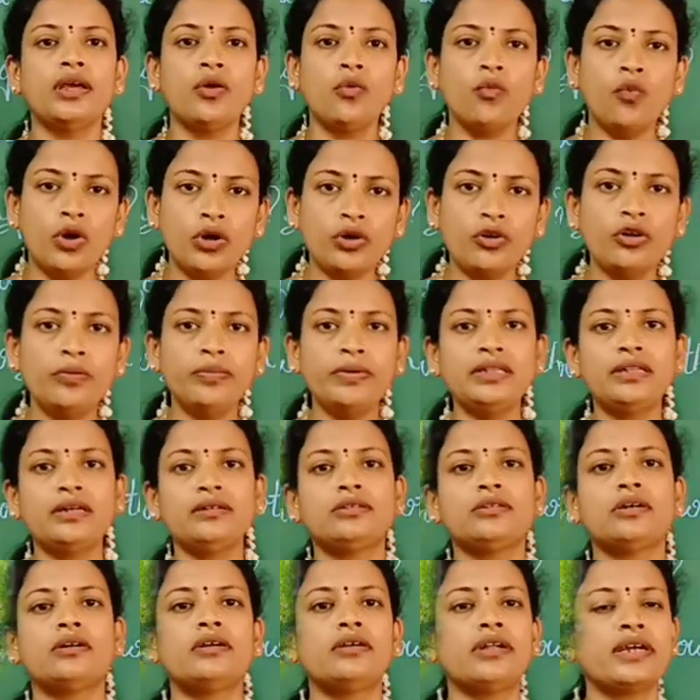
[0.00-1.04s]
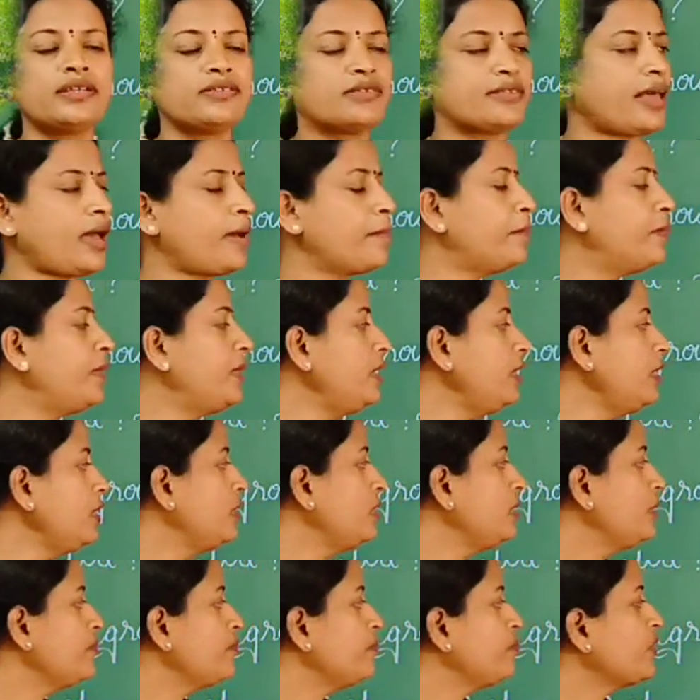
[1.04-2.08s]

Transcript: What would be the third example?